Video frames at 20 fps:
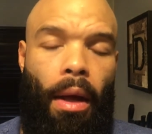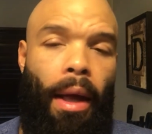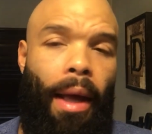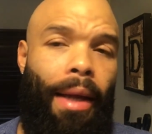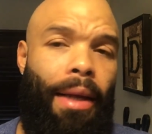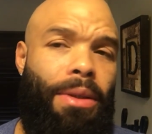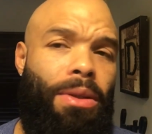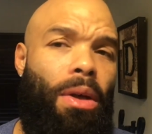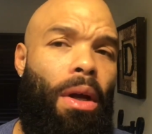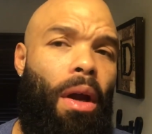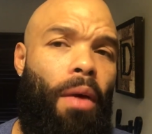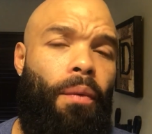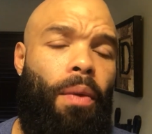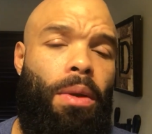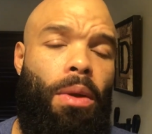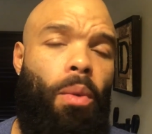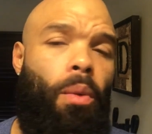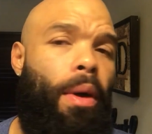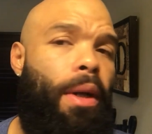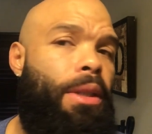And to start off
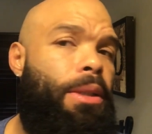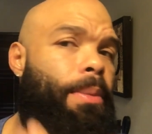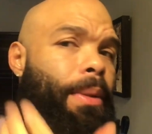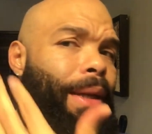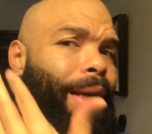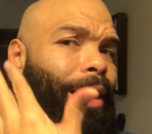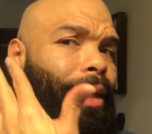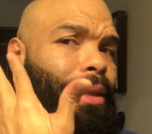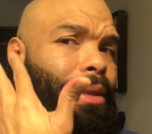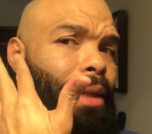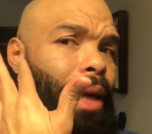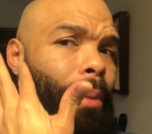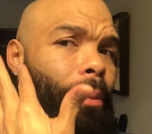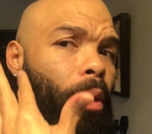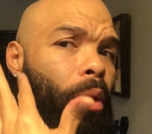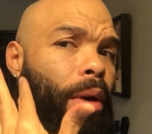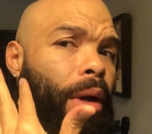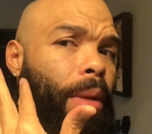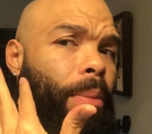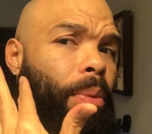with the ones, because I'm
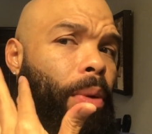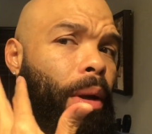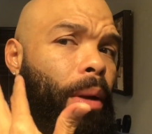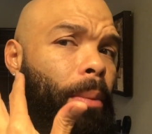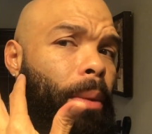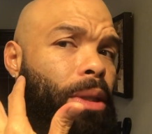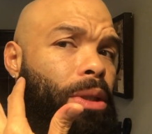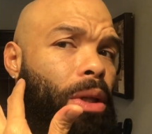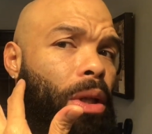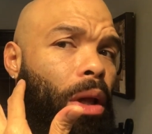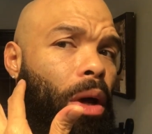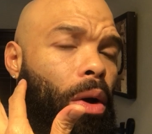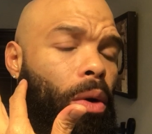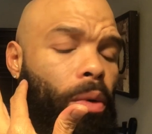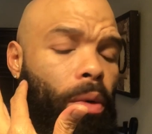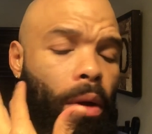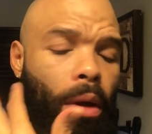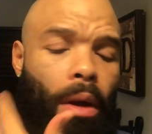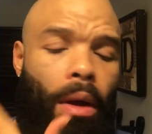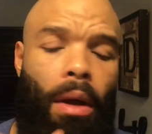already pretty much
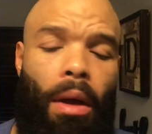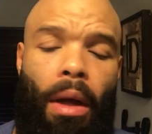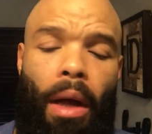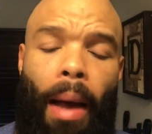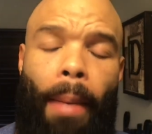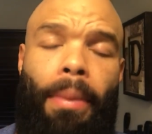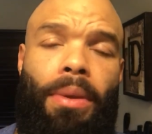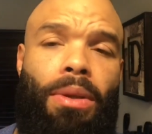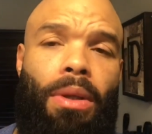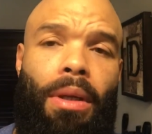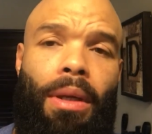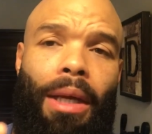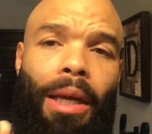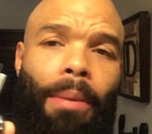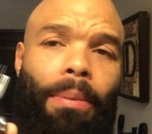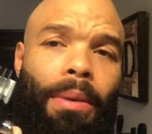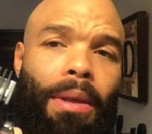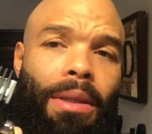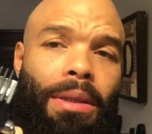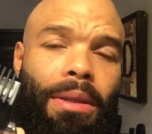low, I'm just gonna
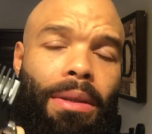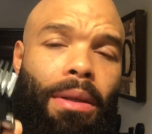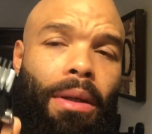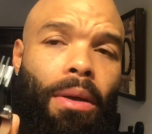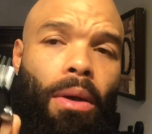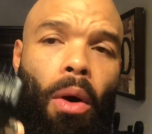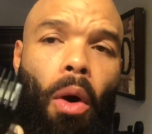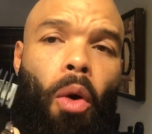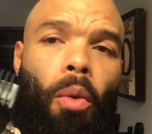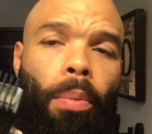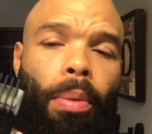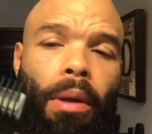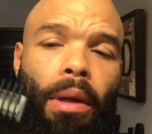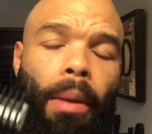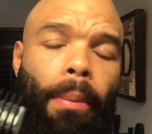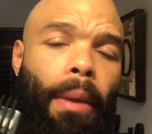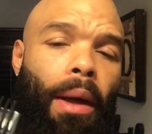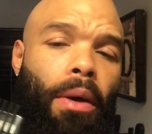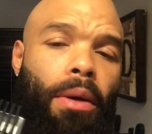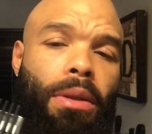keep this open.
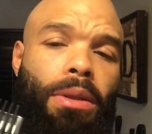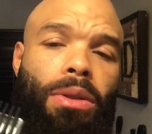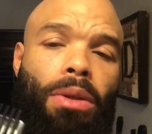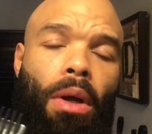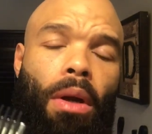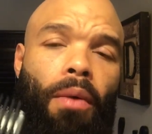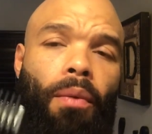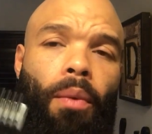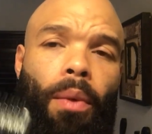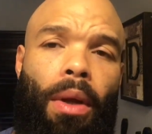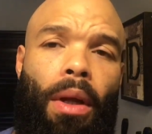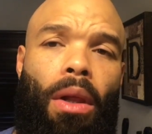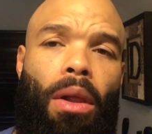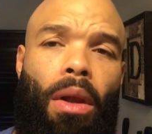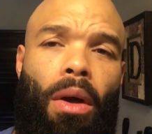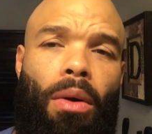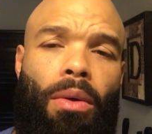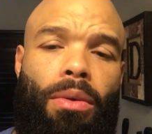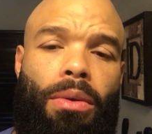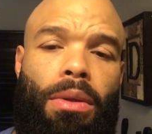I'm not gonna start off with it
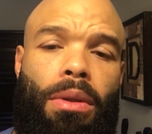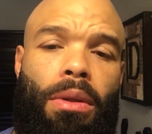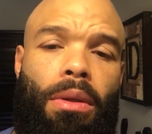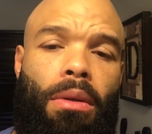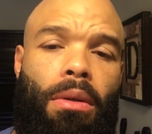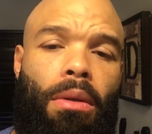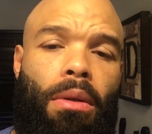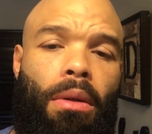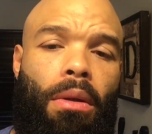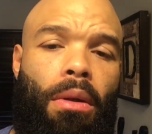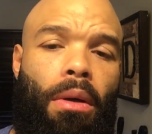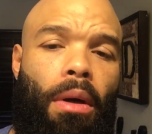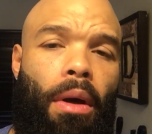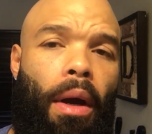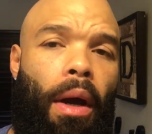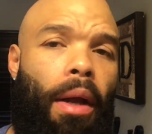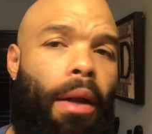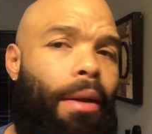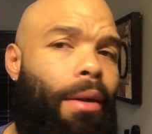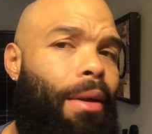closed.
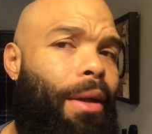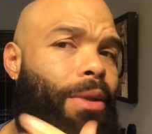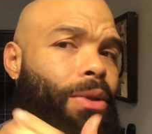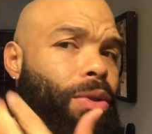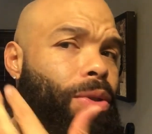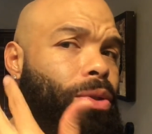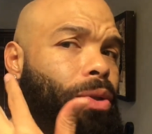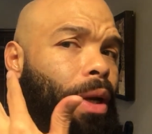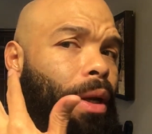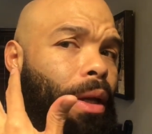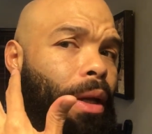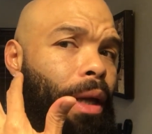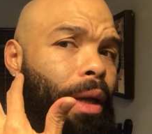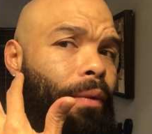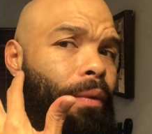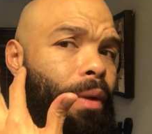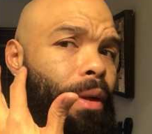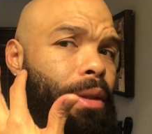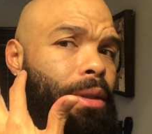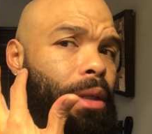All right, and just try to
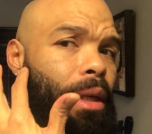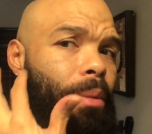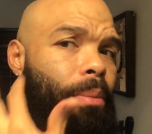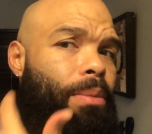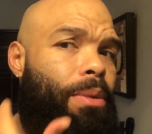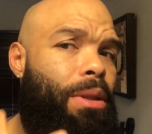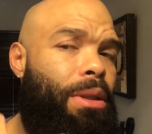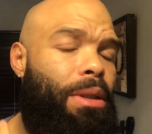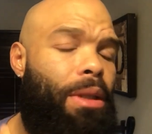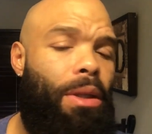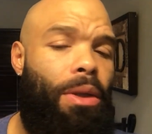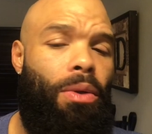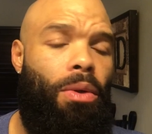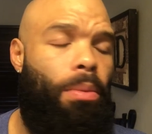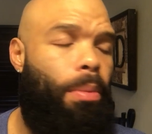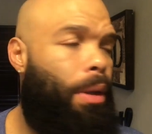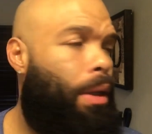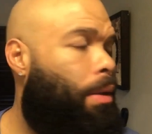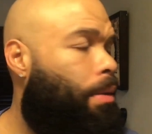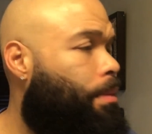even this up just a
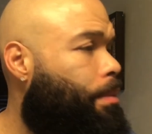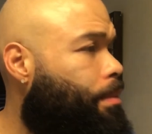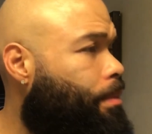little bit.